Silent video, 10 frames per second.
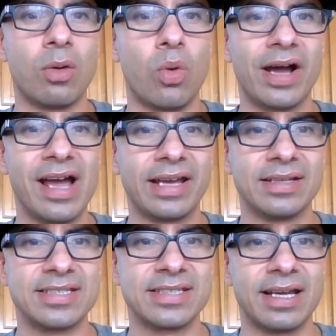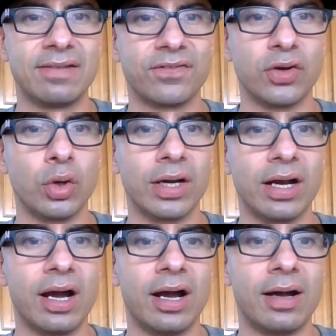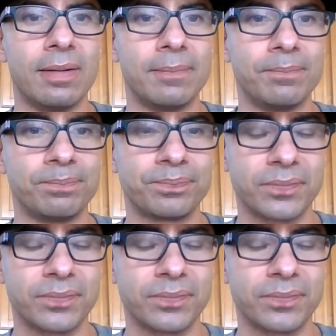why i could cite for um,